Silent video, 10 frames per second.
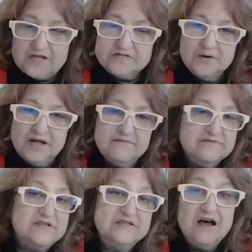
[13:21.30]
So I have
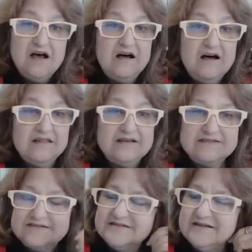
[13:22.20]
a ta-da
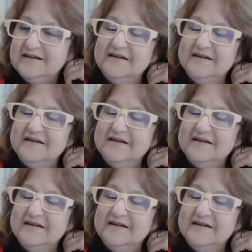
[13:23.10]
list,